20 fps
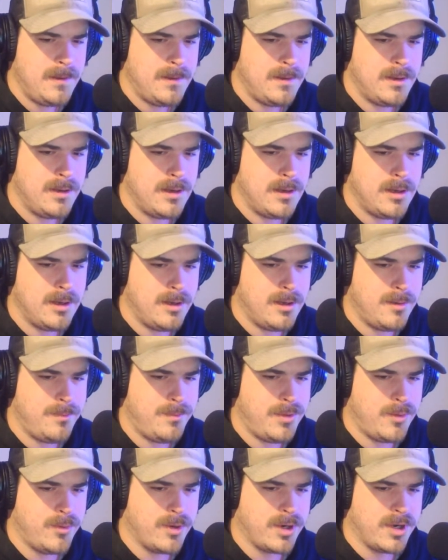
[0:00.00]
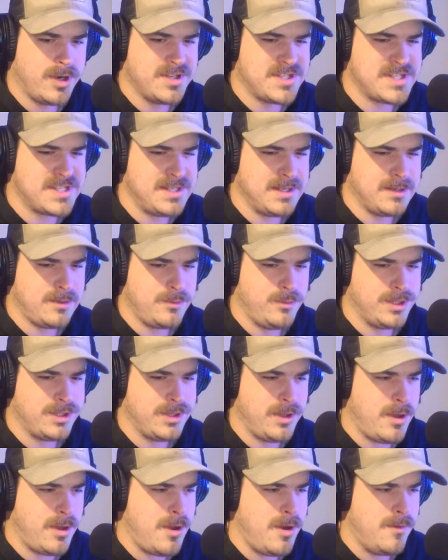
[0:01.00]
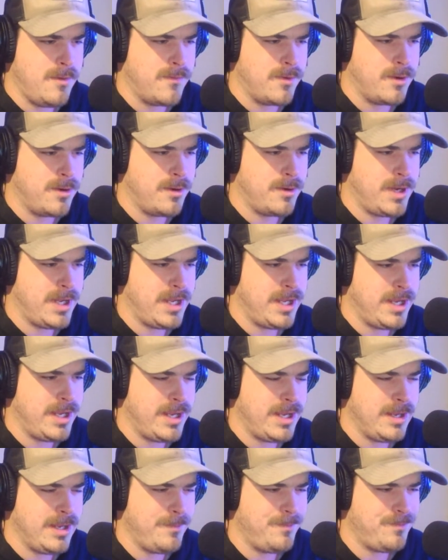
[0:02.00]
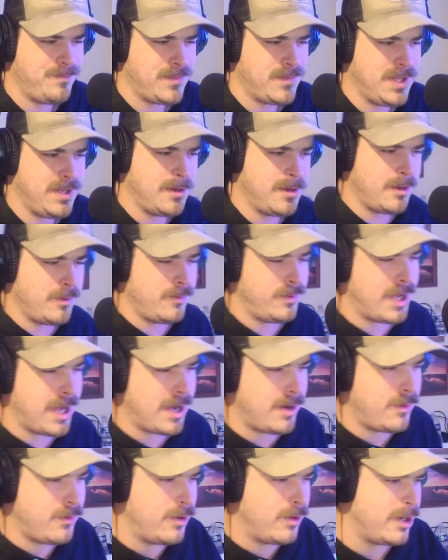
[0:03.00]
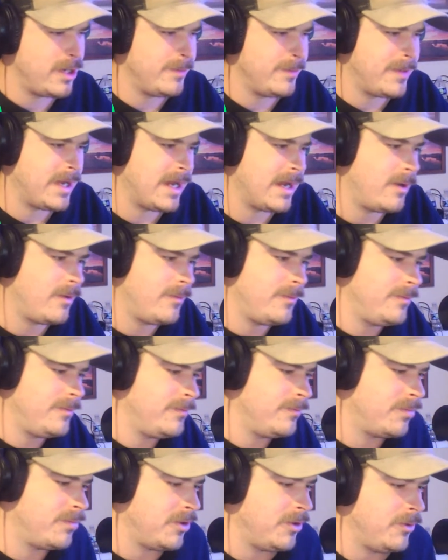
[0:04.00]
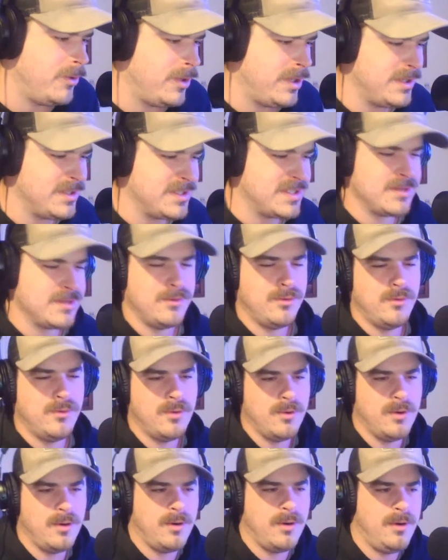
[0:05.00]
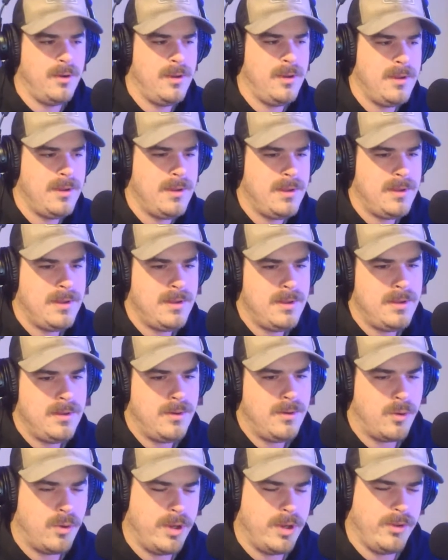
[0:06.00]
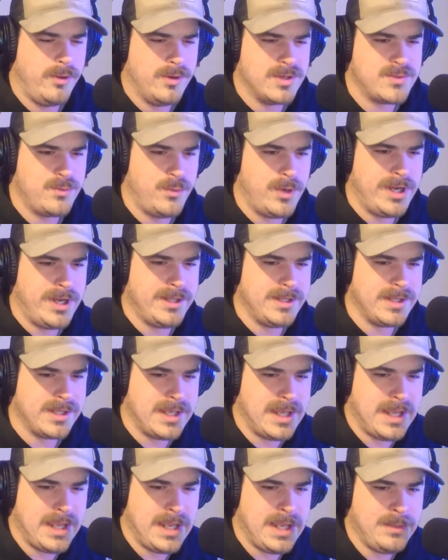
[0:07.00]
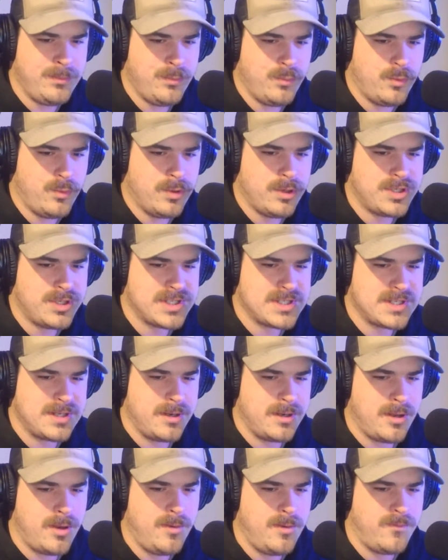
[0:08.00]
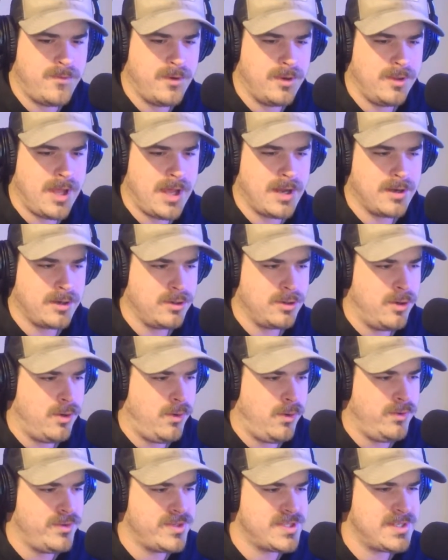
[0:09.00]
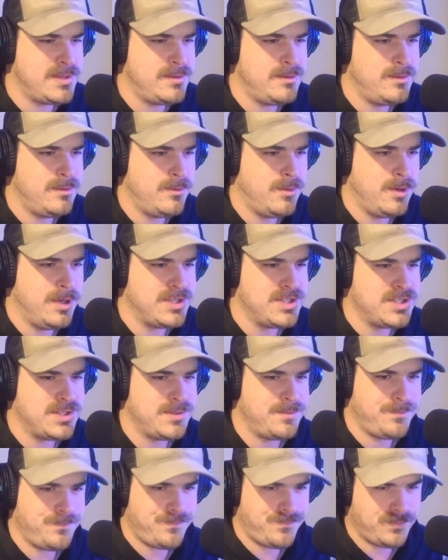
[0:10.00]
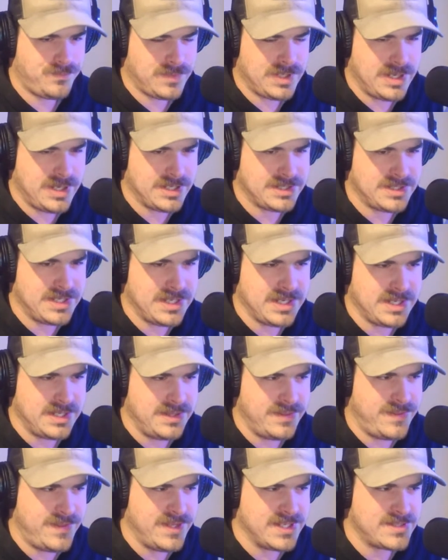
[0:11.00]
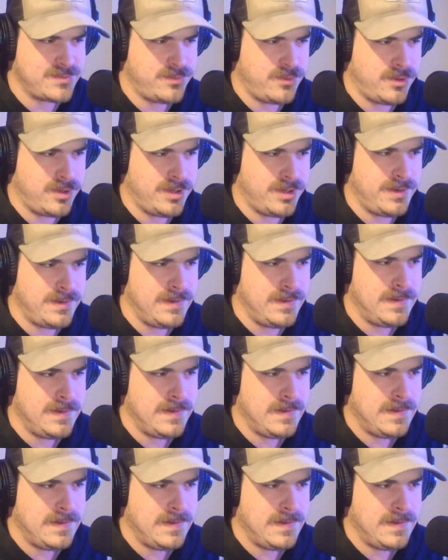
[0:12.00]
But we're going to stick with the over and, not worry about Bruins or Oilers winning the game. We're just going to hope for a lot of goals, which I think in this one,